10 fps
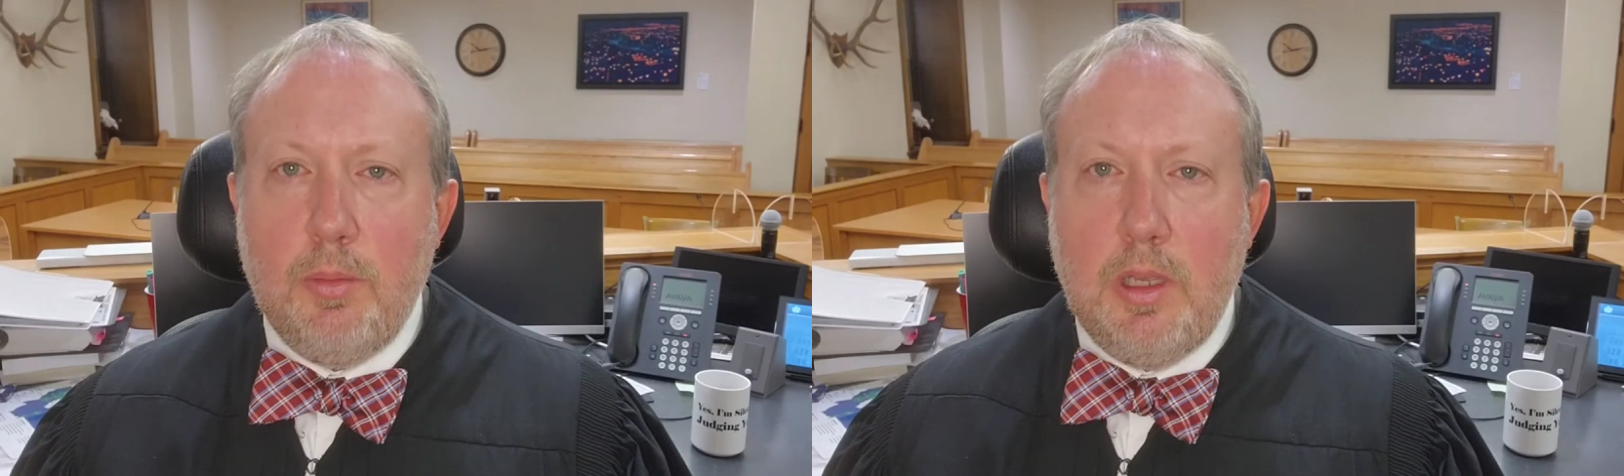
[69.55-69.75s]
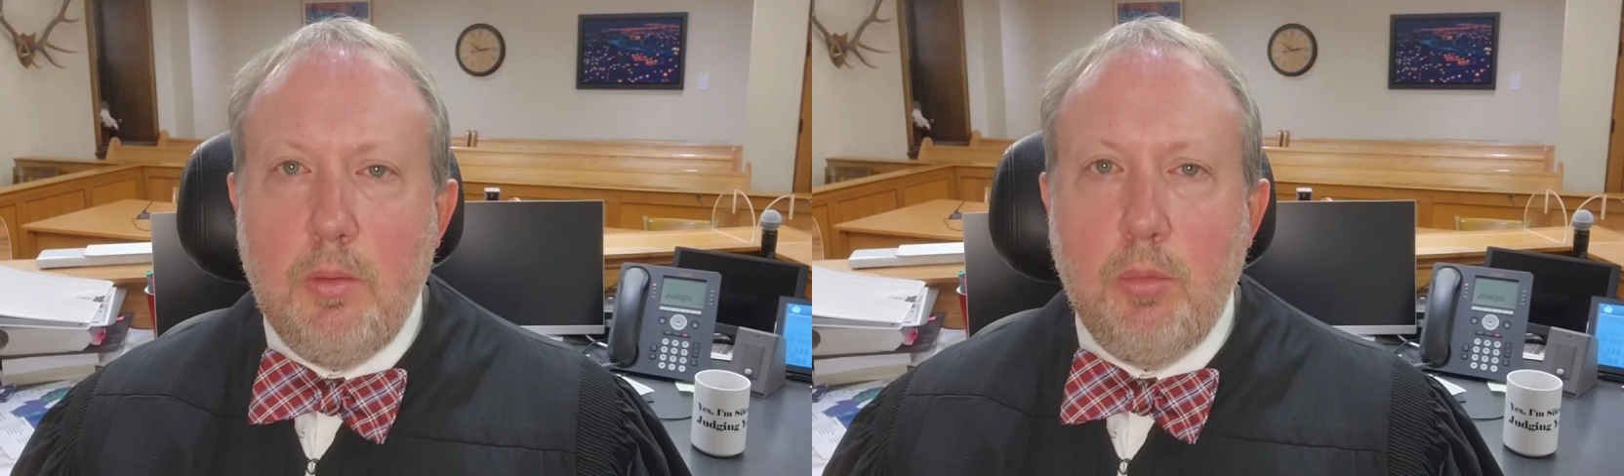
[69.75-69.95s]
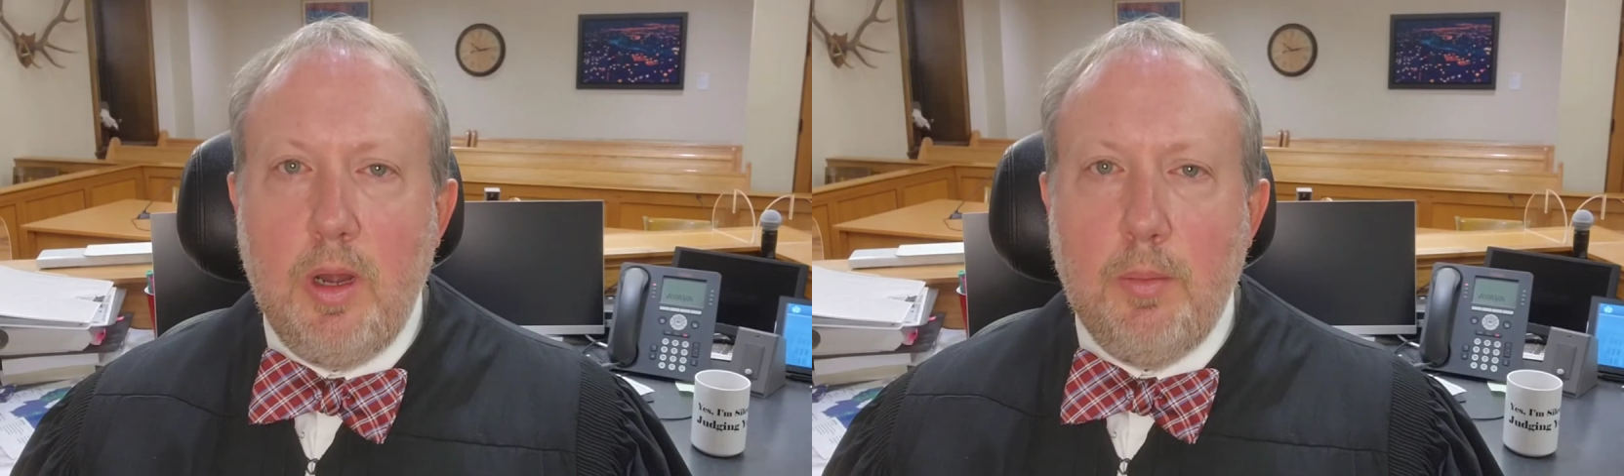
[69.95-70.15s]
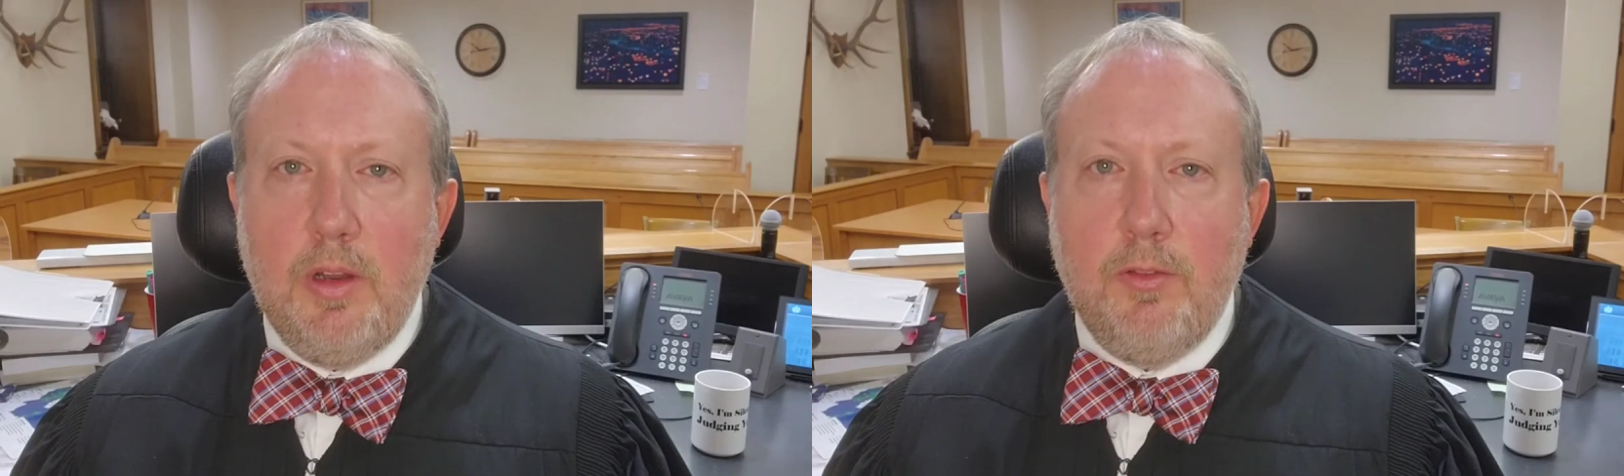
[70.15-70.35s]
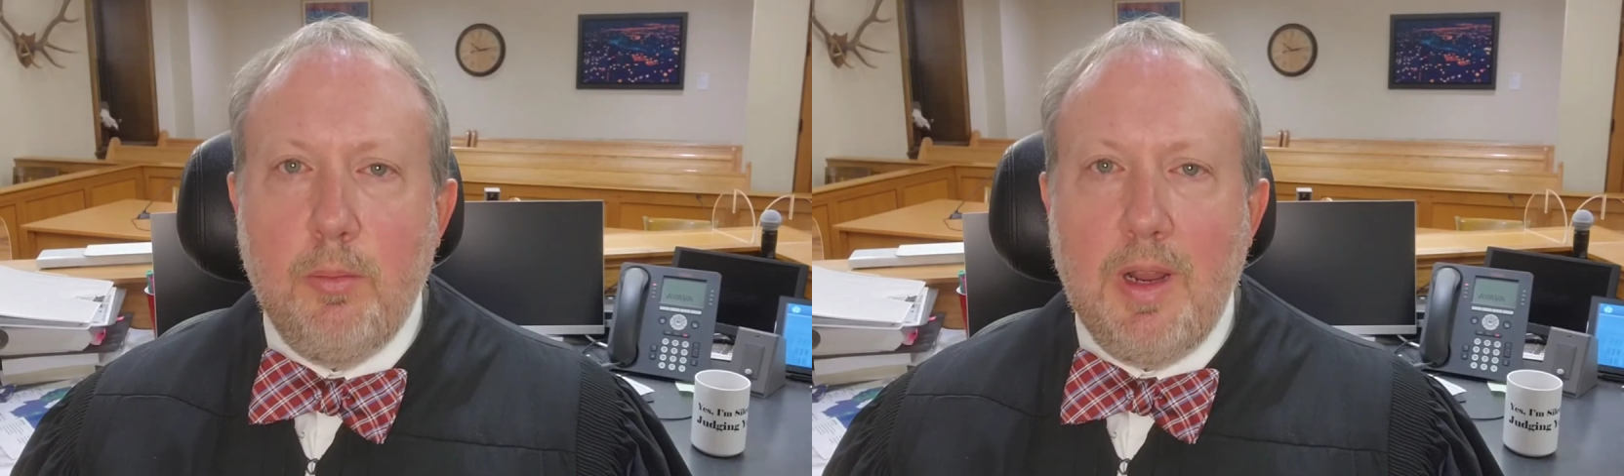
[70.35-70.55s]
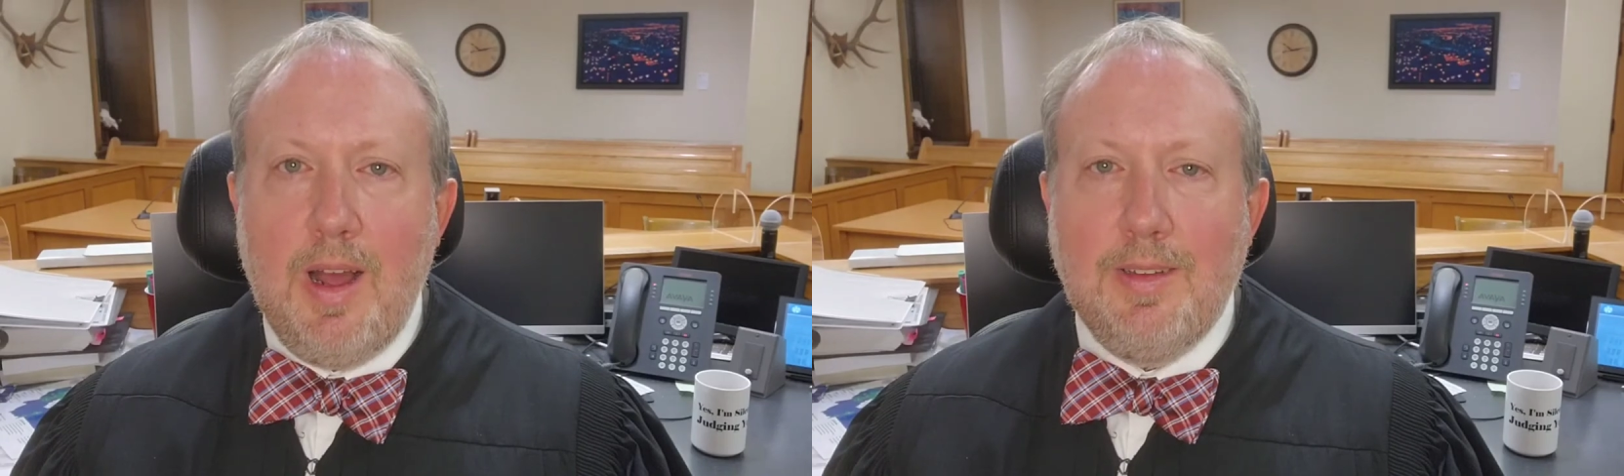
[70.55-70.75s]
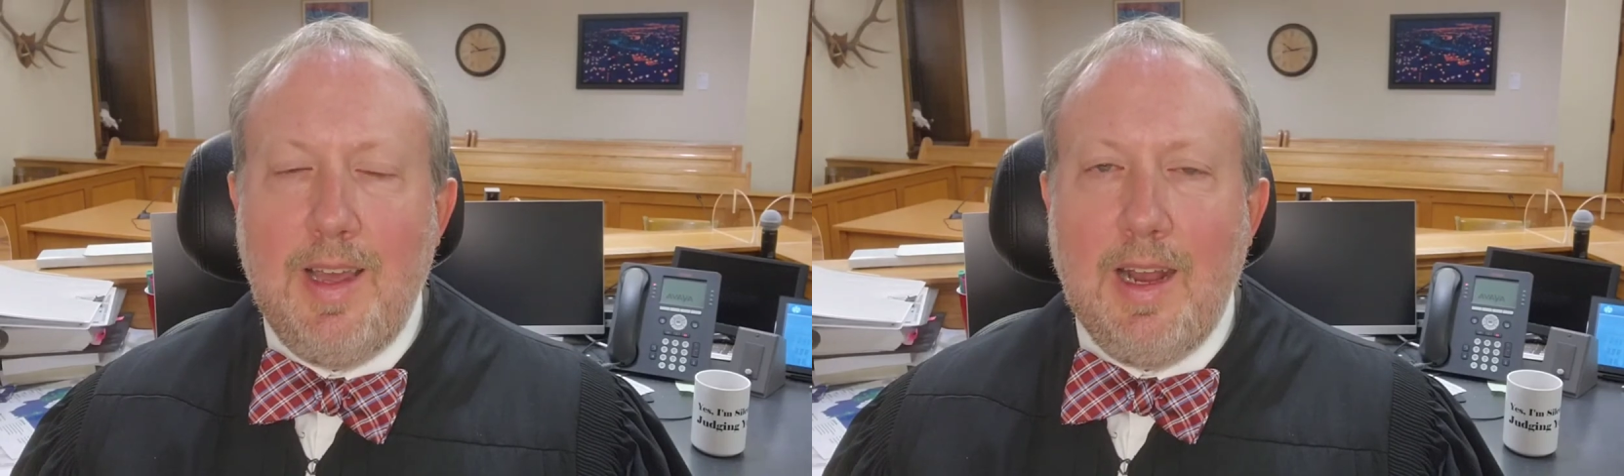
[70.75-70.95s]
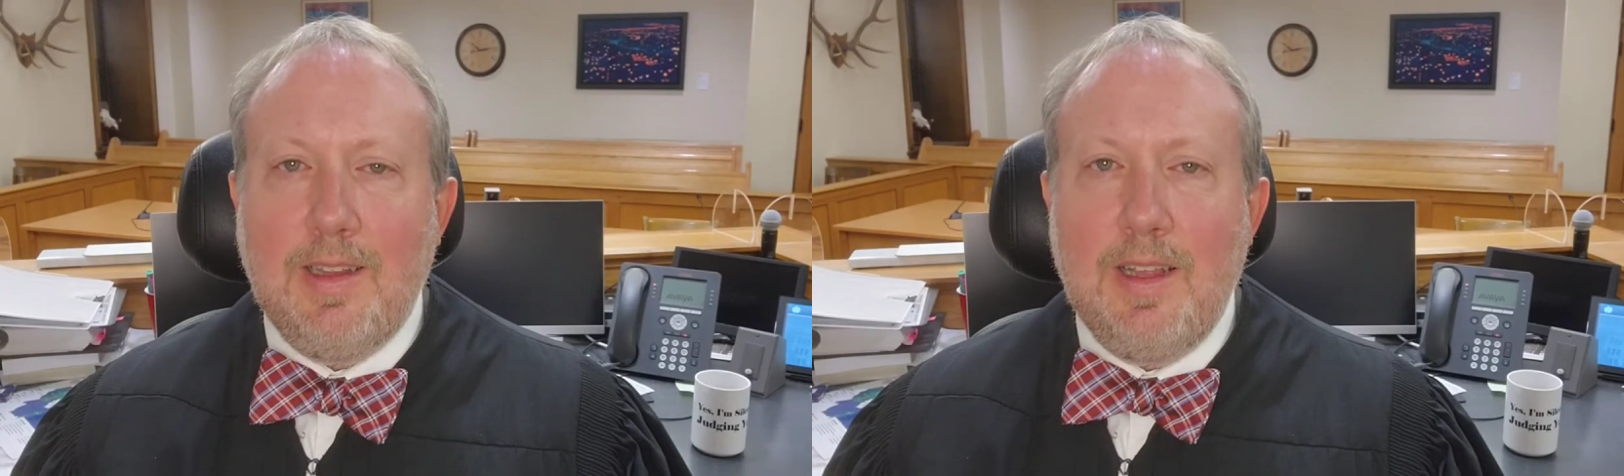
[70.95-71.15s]
be prohibited from
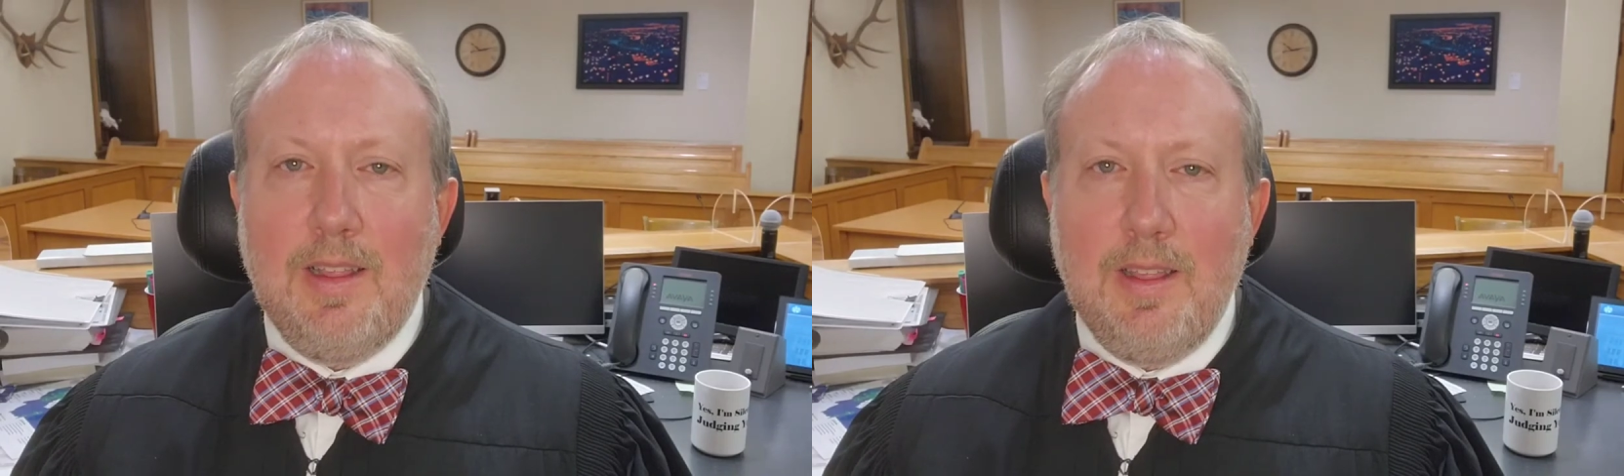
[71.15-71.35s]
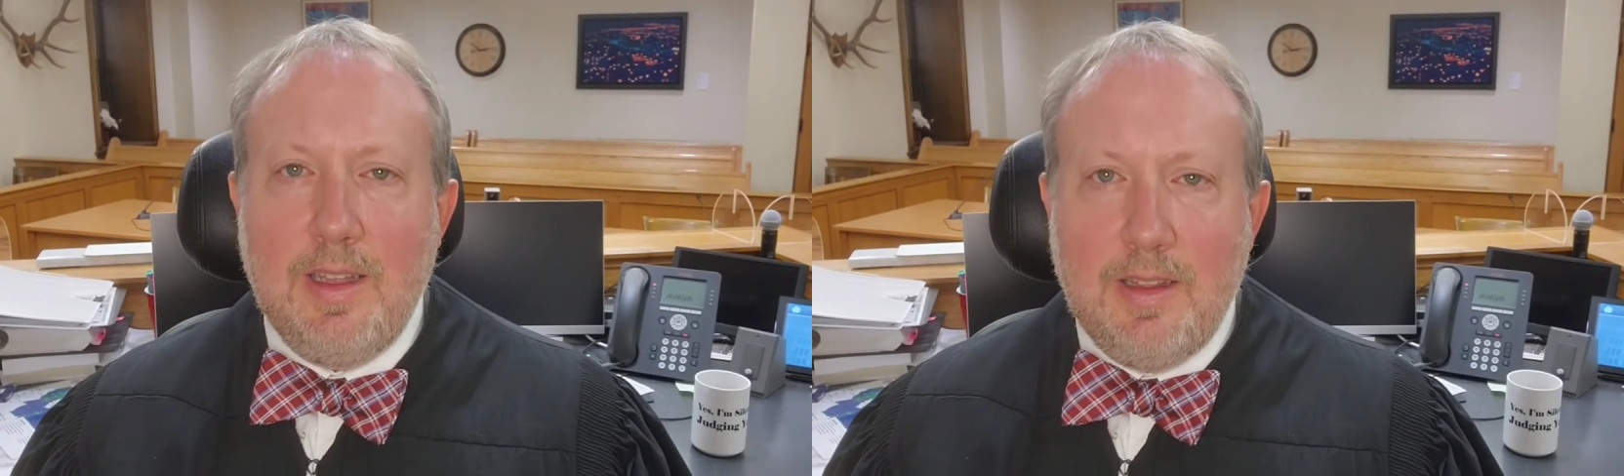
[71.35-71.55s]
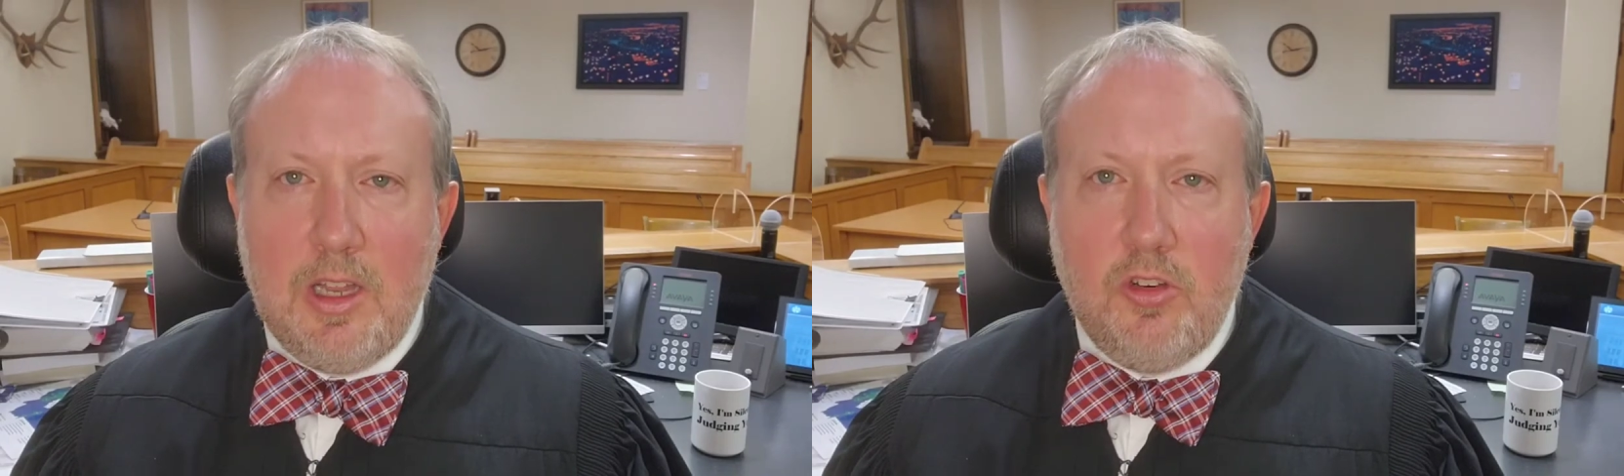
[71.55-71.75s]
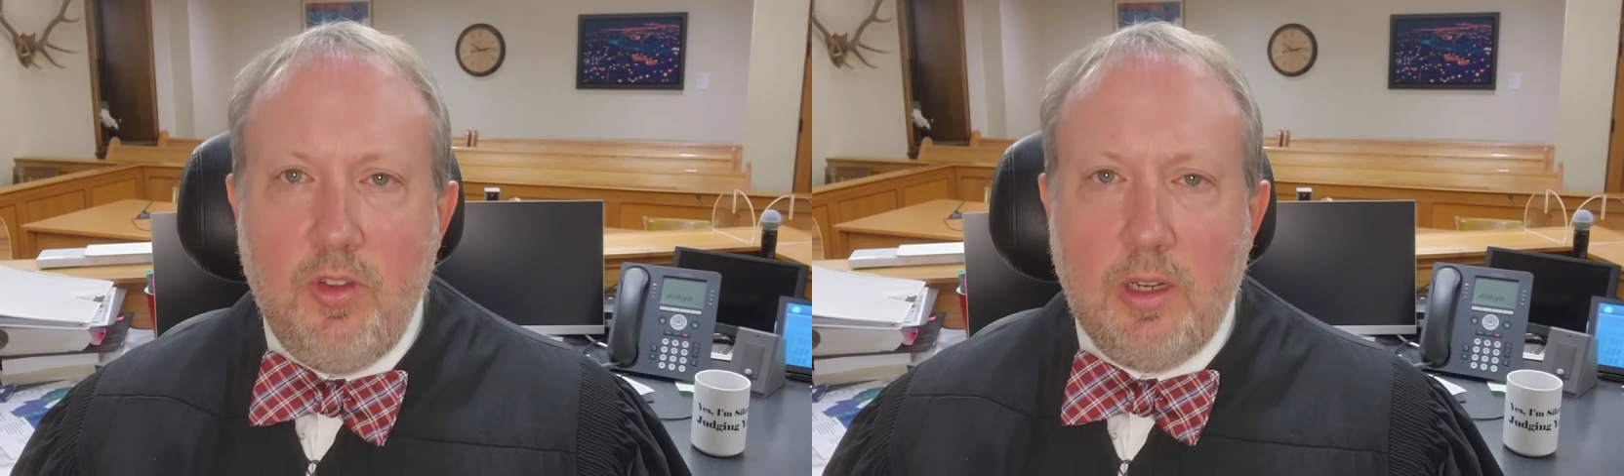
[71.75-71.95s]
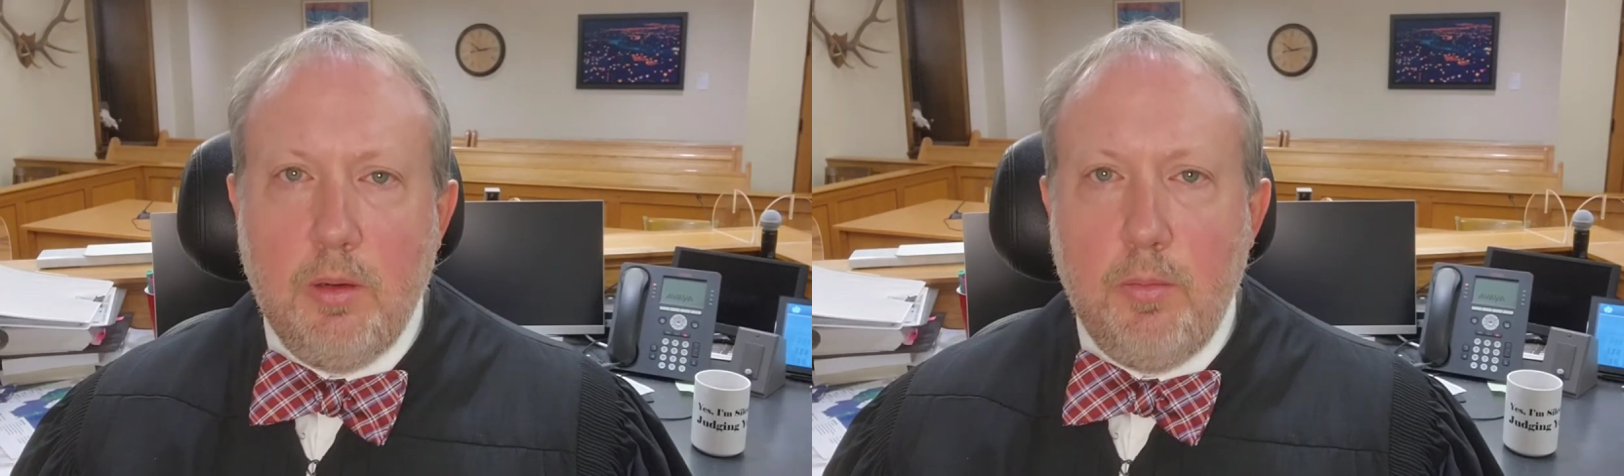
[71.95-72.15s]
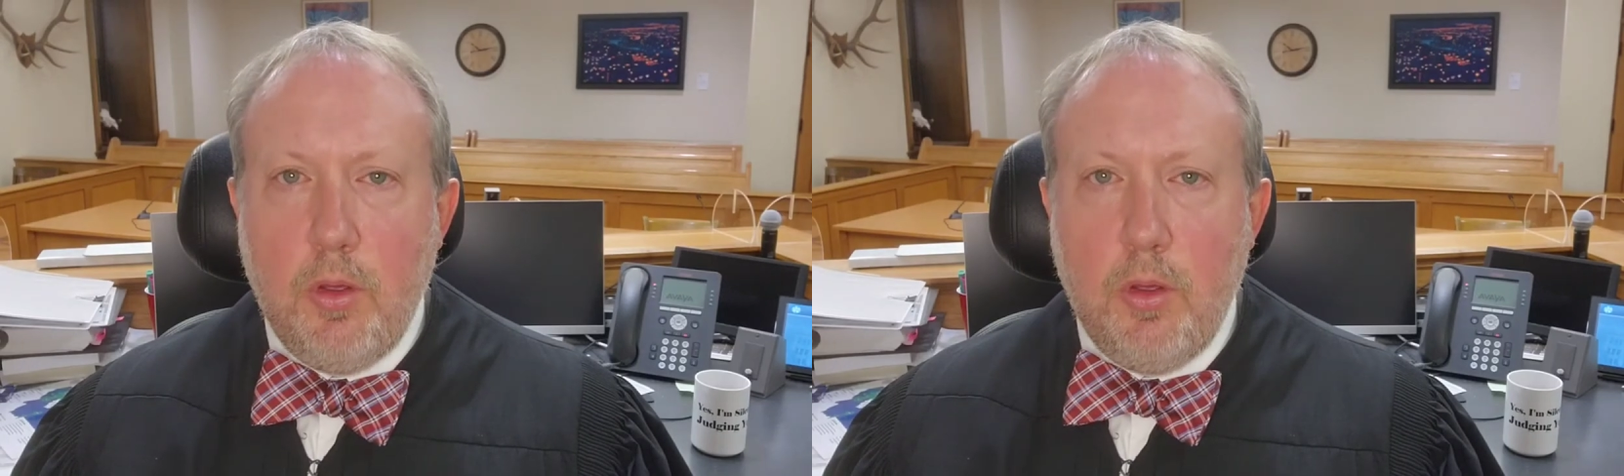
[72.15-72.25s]
contacting the alleged victim,